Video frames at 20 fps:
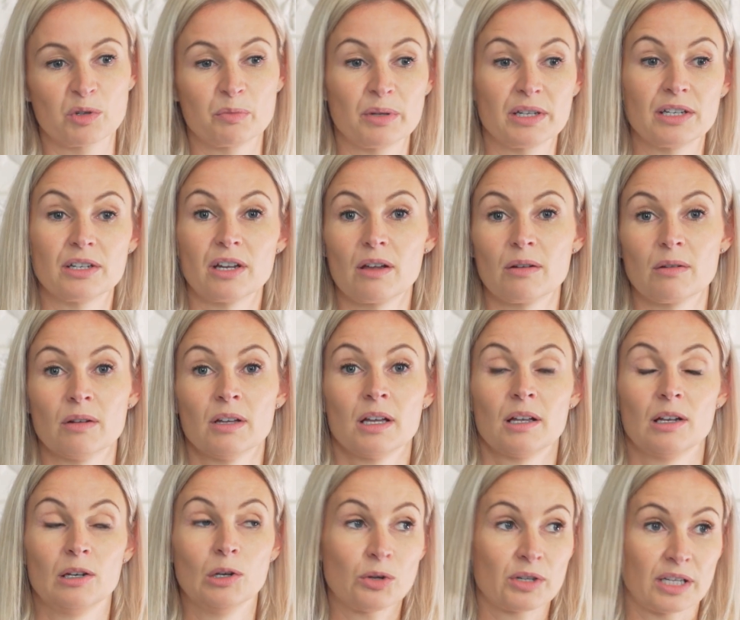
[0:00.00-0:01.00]
would be,
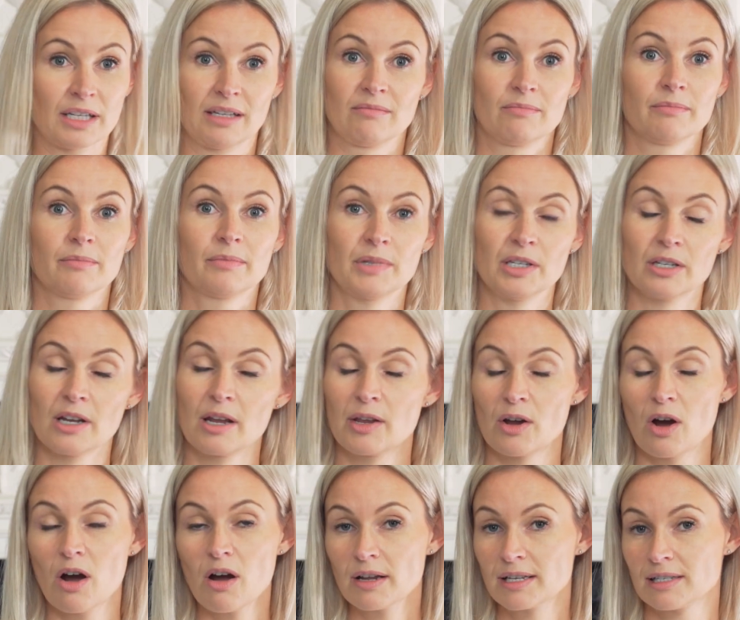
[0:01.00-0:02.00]
looking,
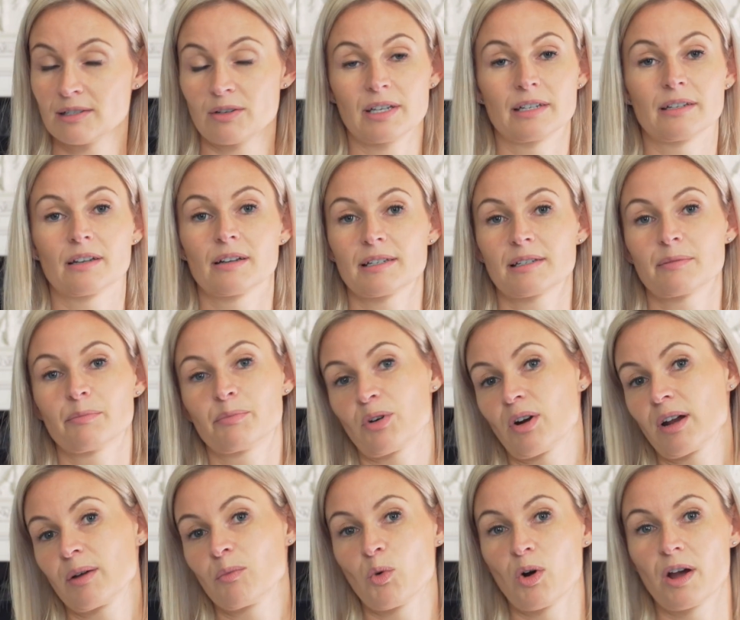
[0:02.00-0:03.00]
your eyes looking nice and
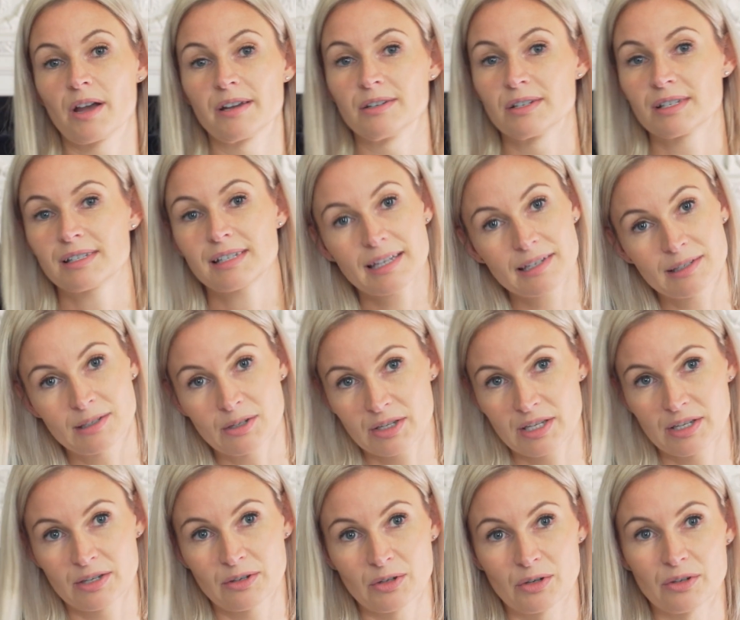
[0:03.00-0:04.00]
bright and white and your skin
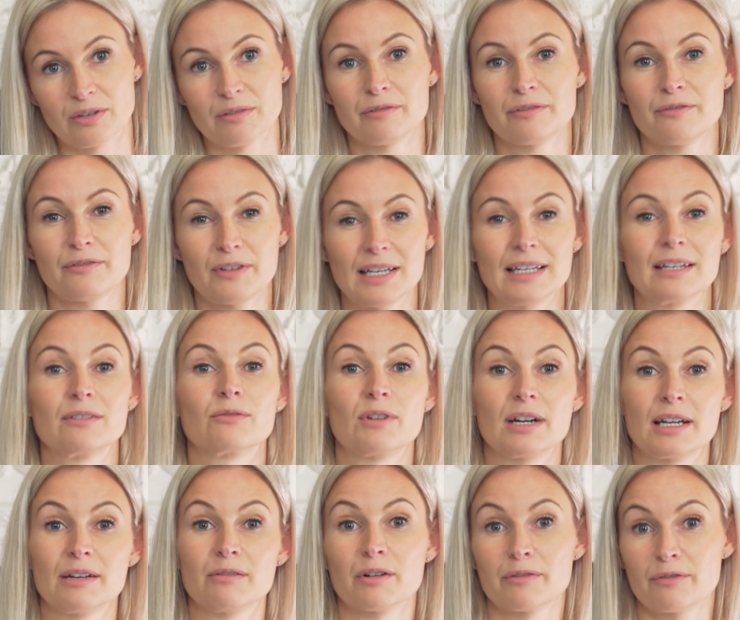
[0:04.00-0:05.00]
looking good and feeling
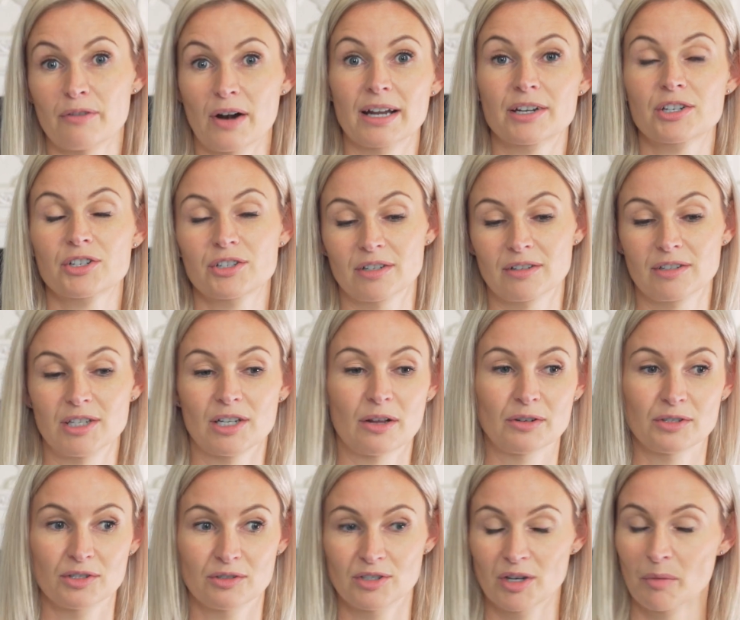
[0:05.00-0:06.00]
really refreshed
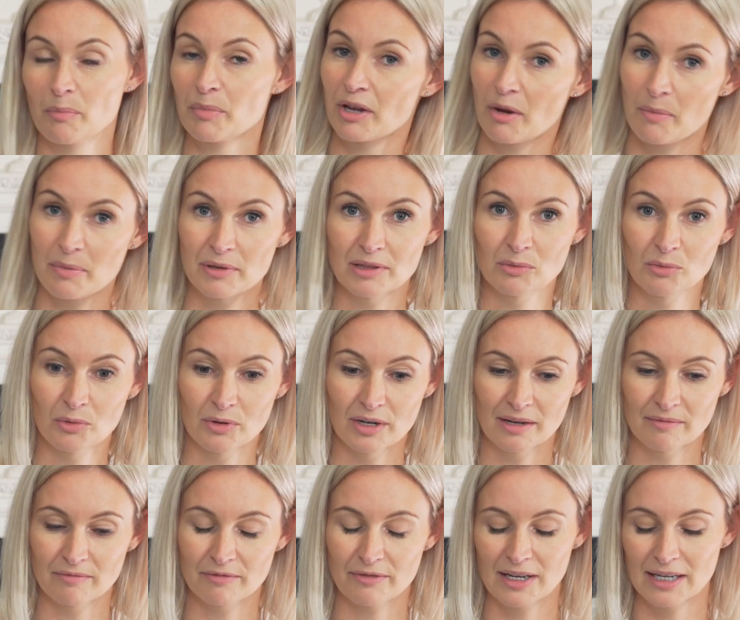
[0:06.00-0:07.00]
and, jumping up in the
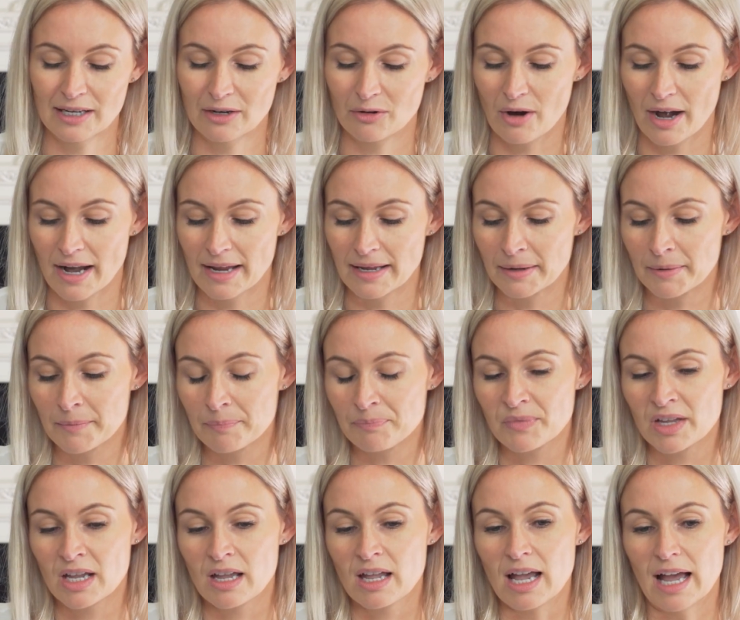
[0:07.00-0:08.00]
morning and feeling great.
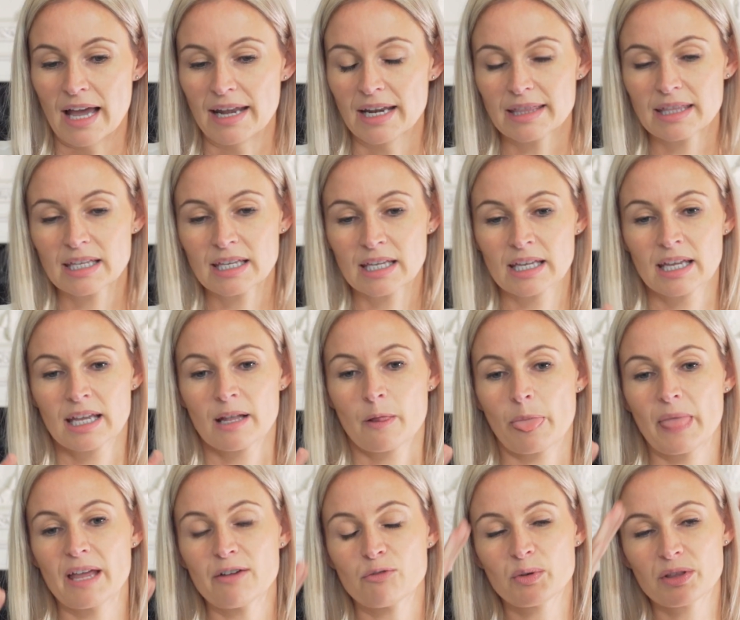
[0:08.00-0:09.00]
And I think
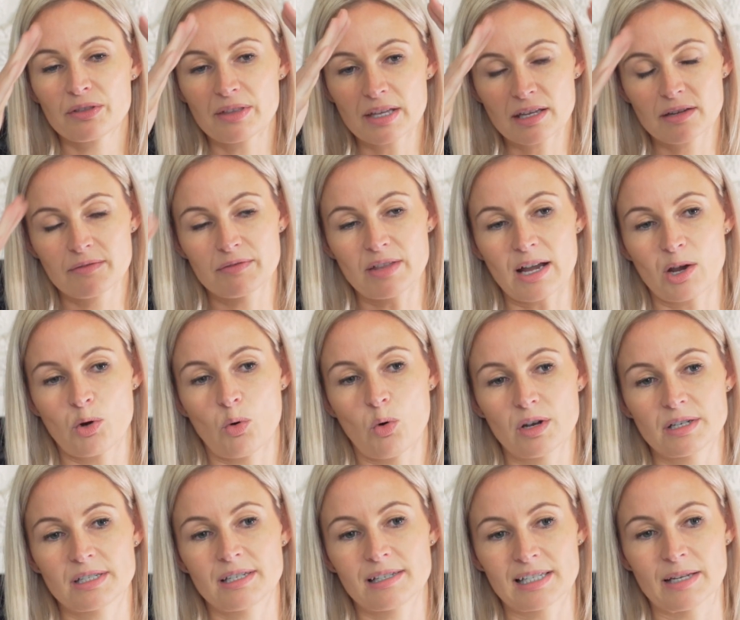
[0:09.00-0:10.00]
if we think of that
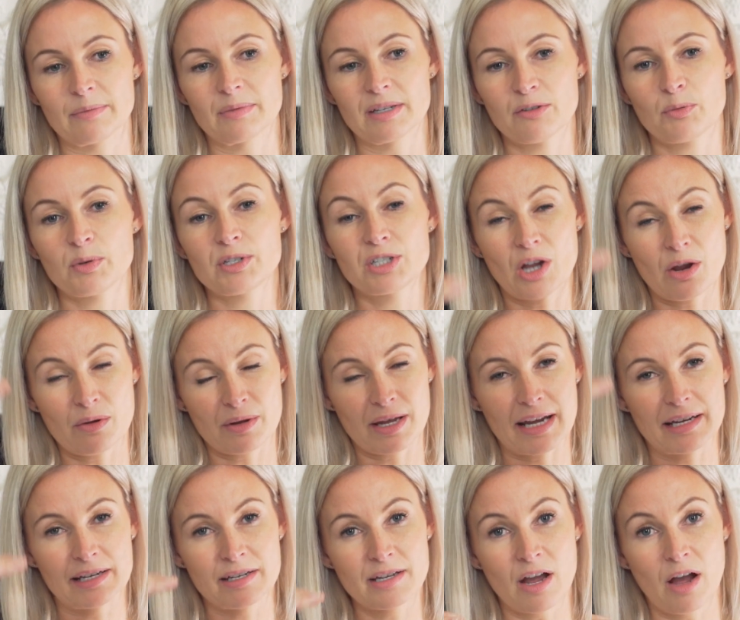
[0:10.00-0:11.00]
quality sleep, that if we don't
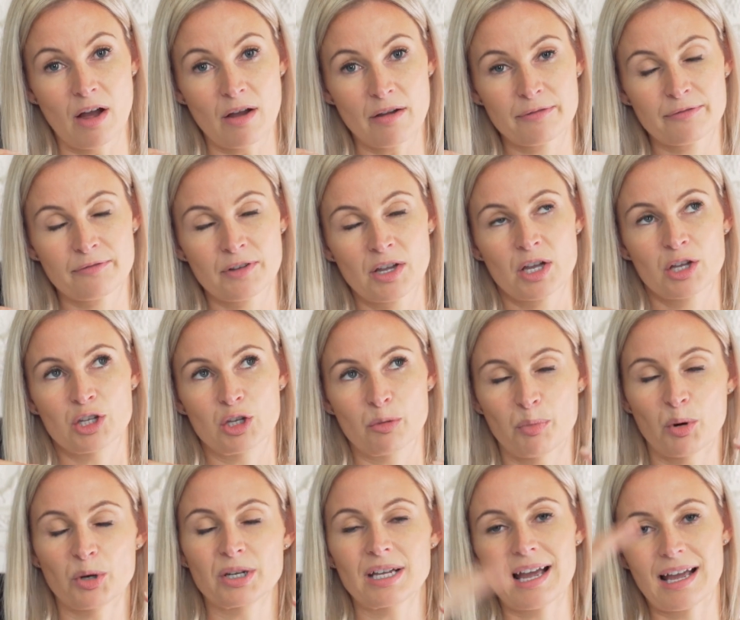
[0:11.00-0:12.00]
get enough, your
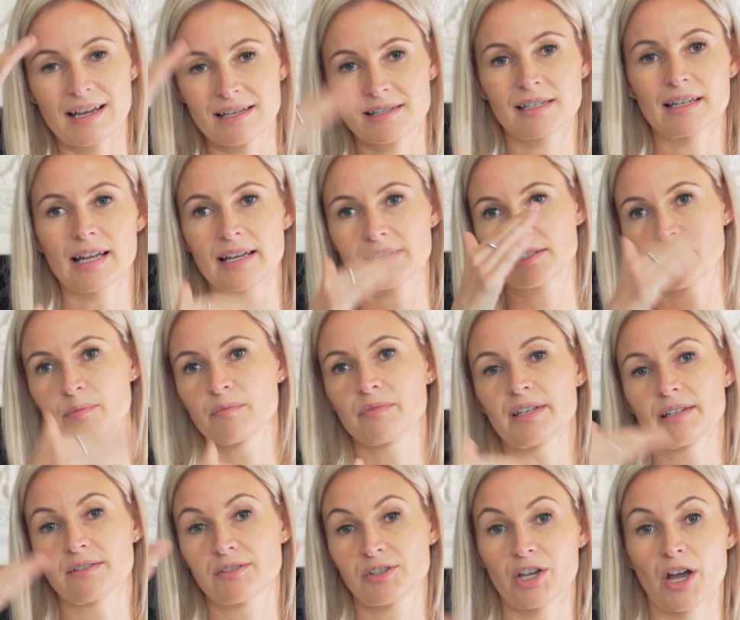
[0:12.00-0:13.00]
body has to let some
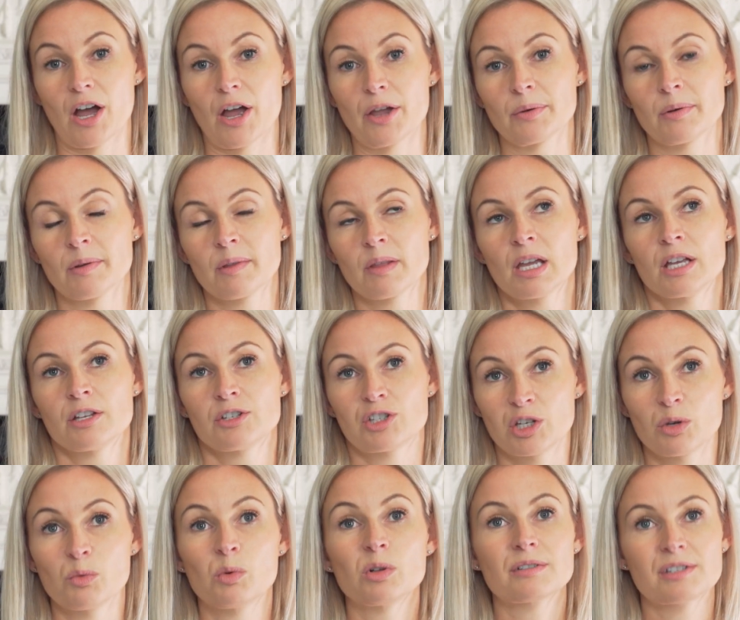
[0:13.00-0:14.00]
things go.
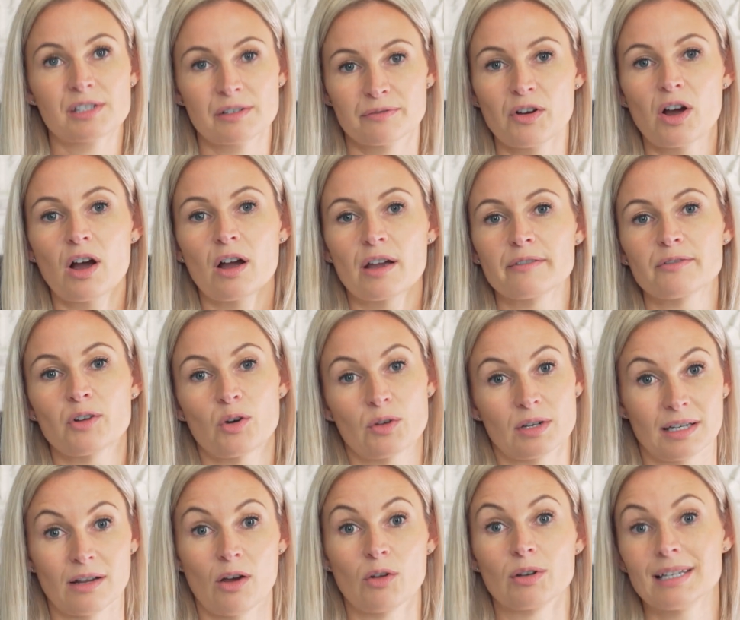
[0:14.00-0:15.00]
So you will survive
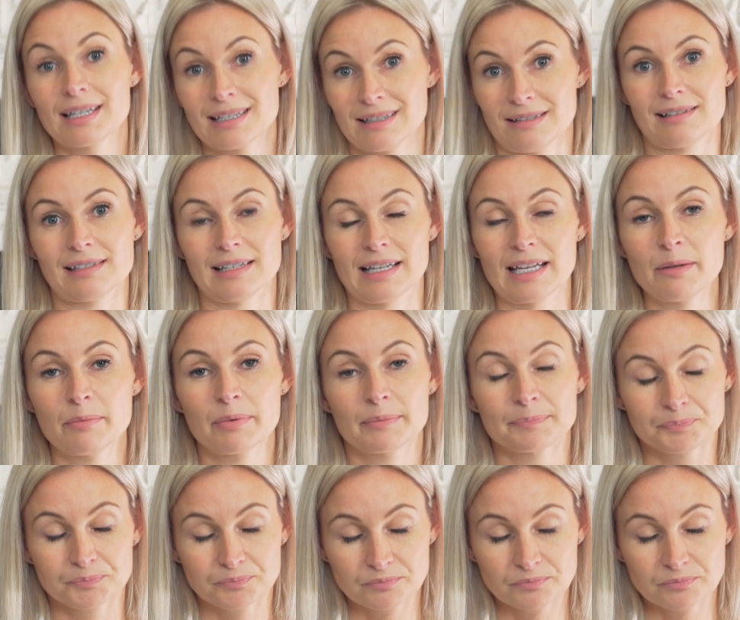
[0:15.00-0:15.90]
on little sleep.